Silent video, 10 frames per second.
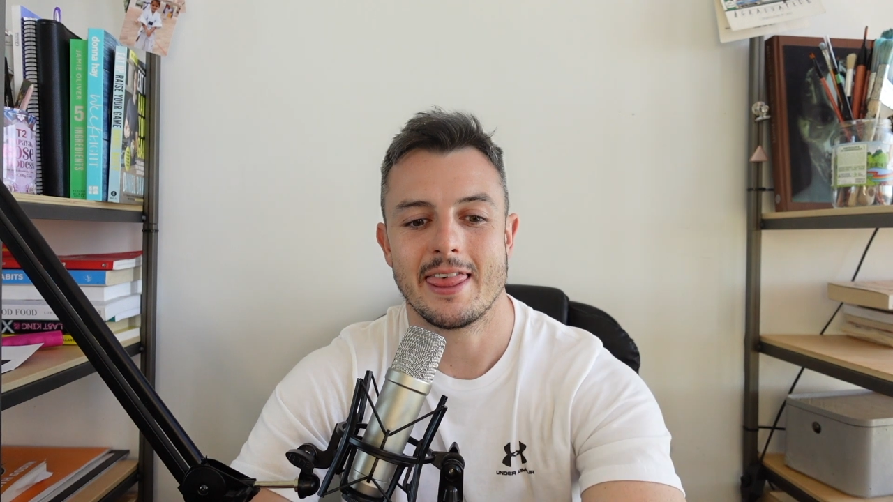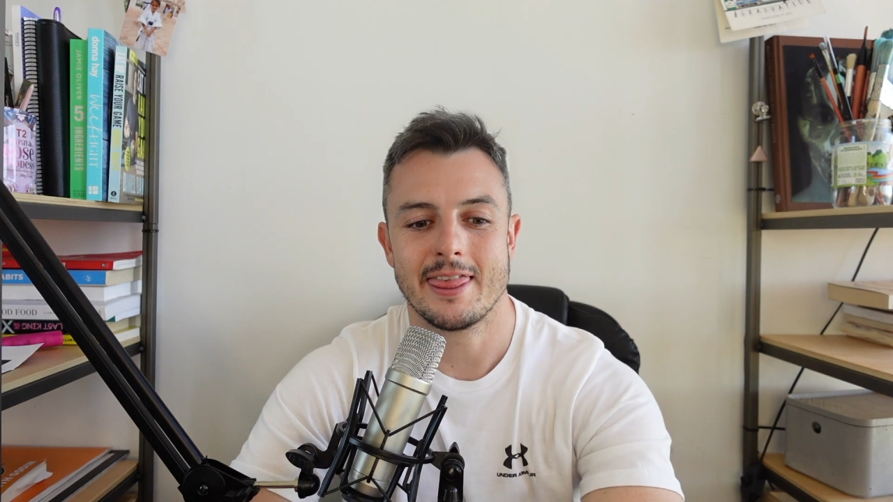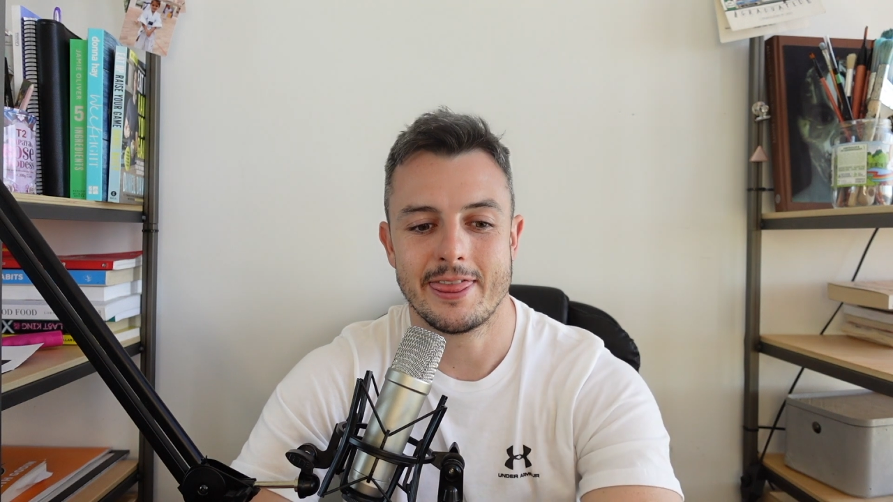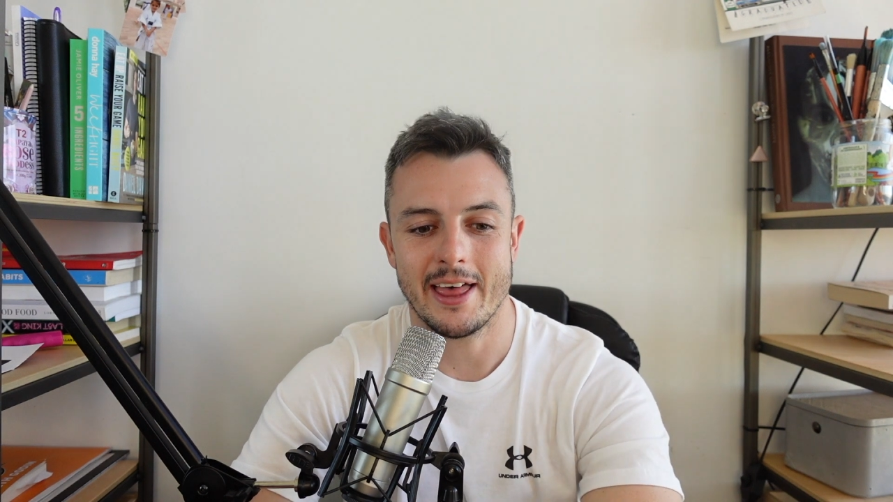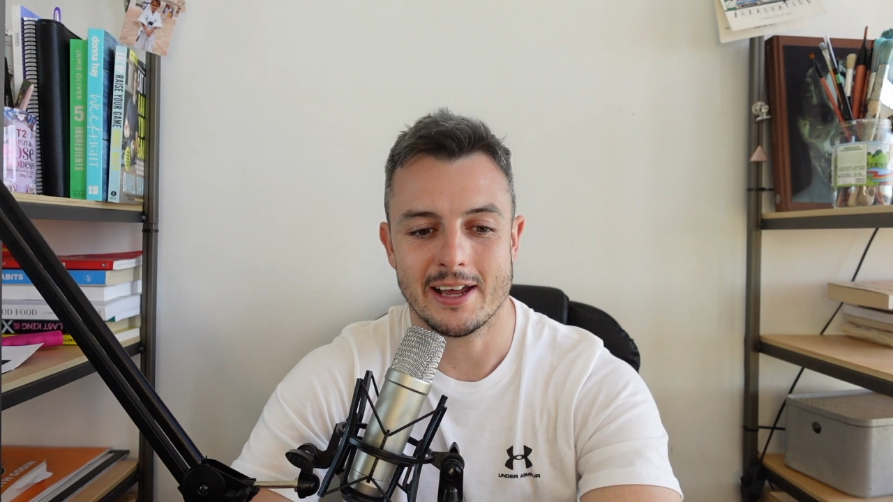
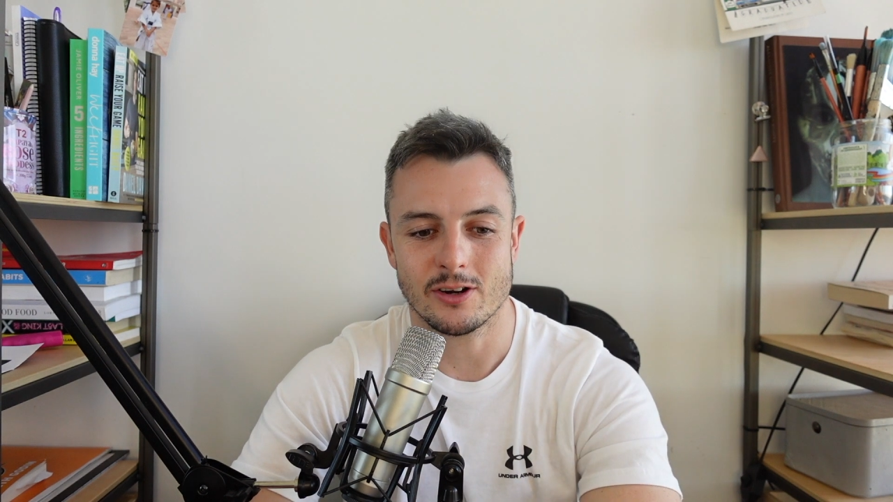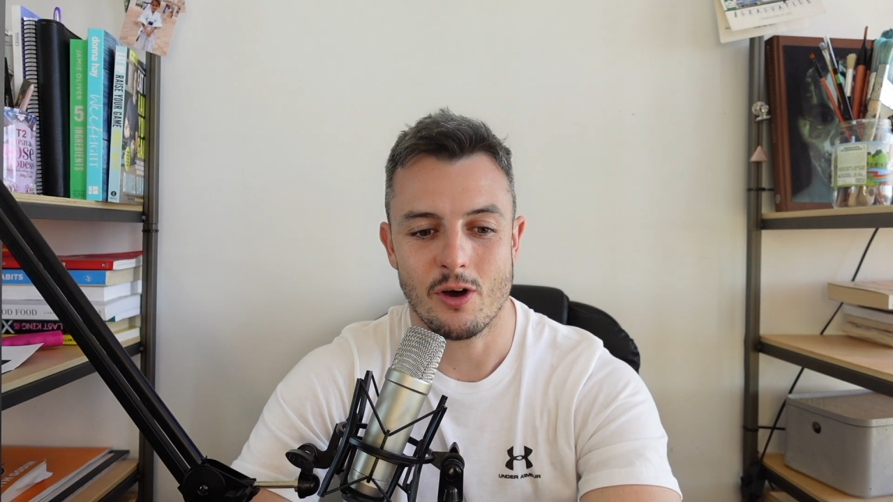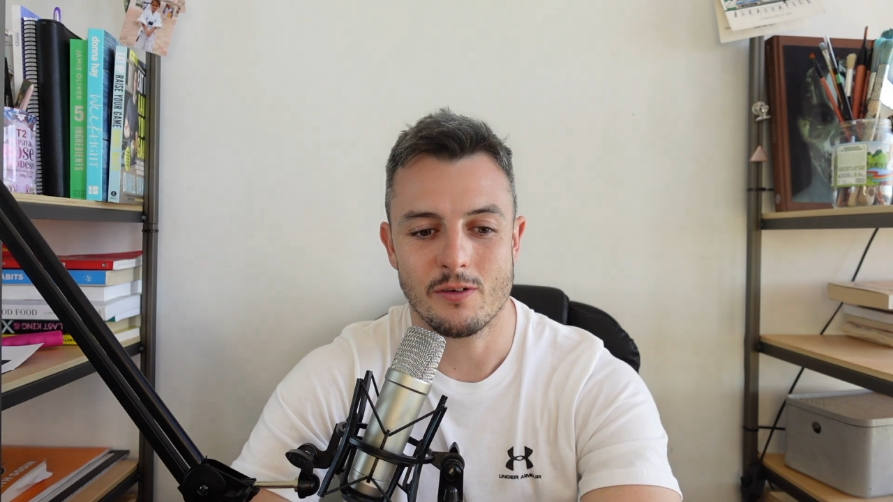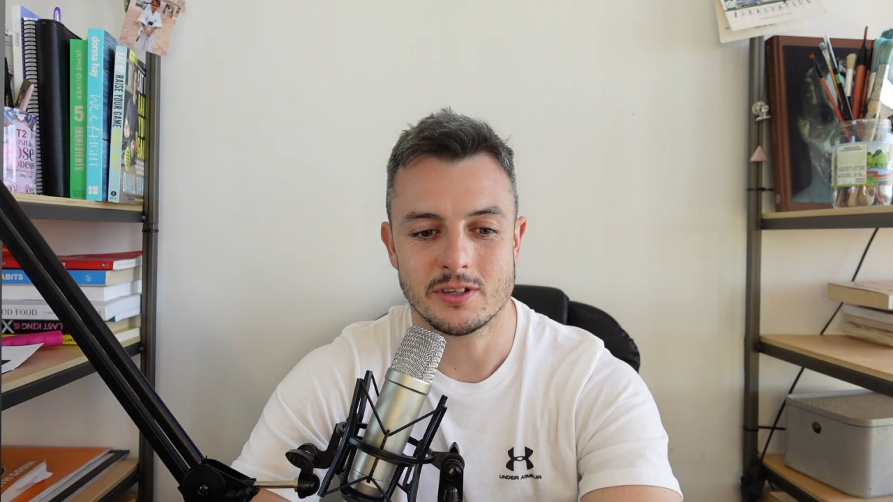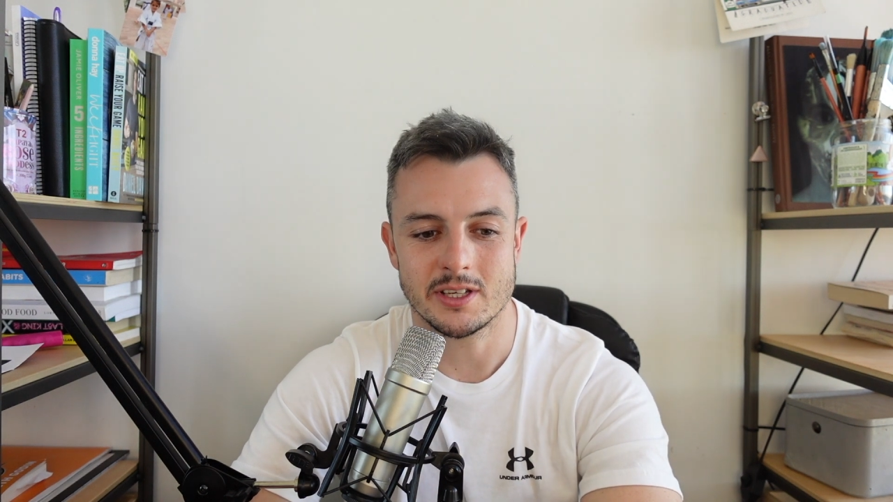that,
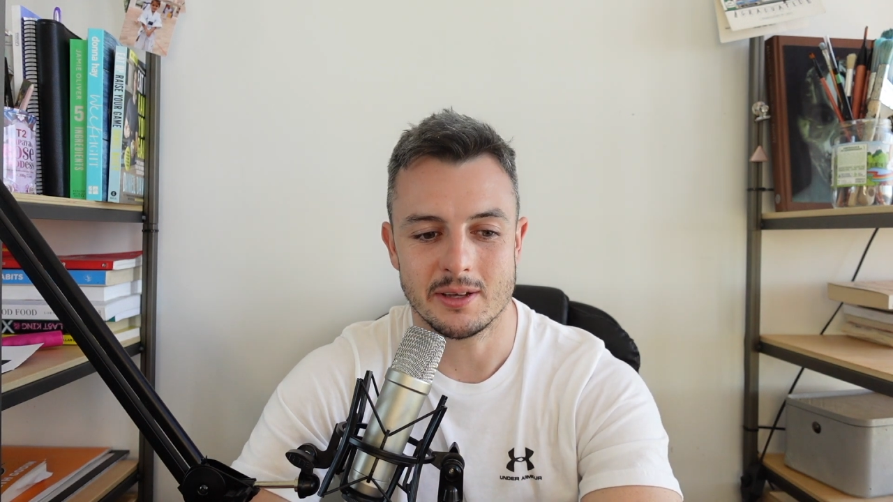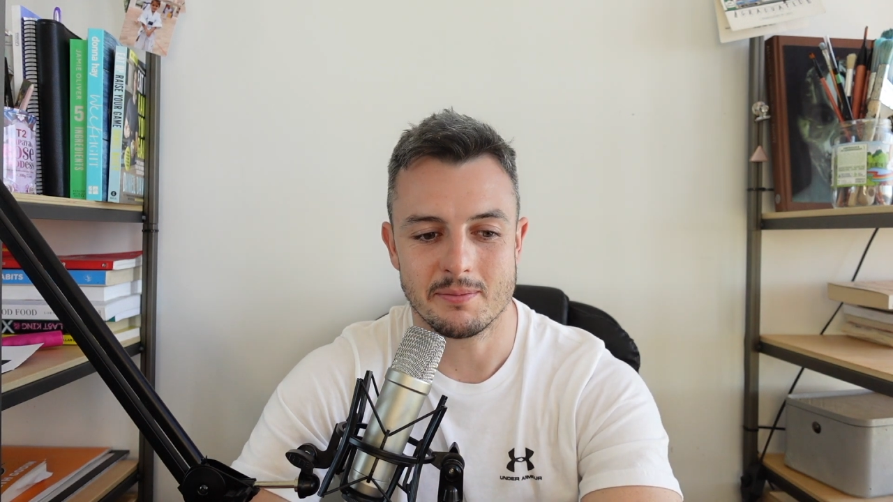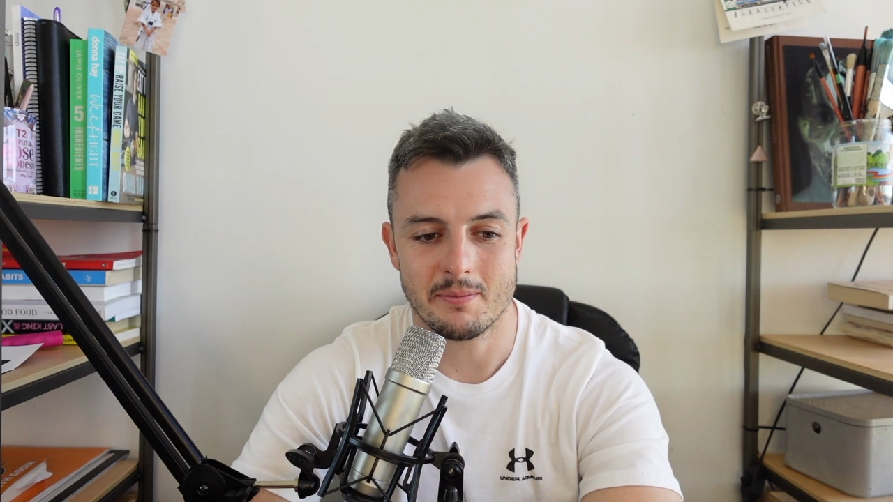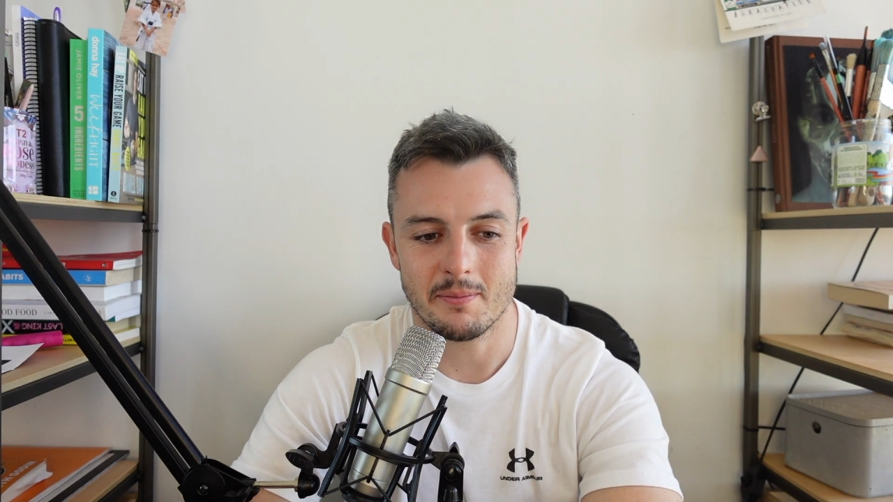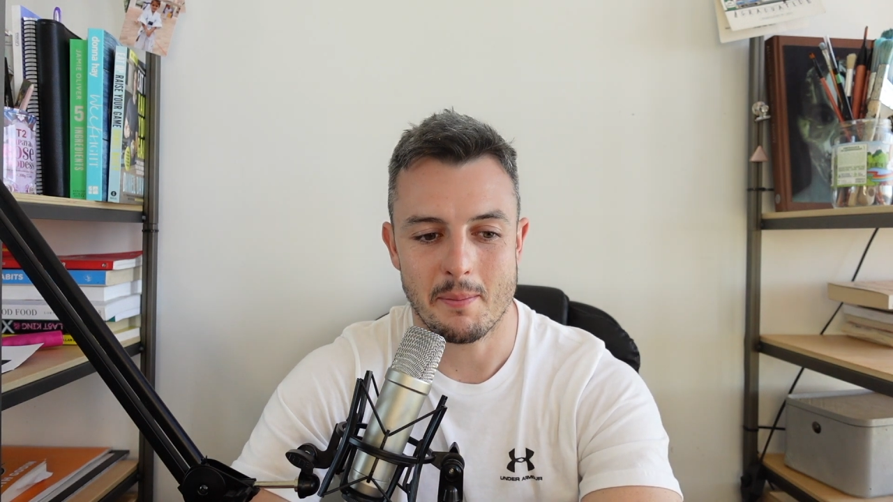obviously,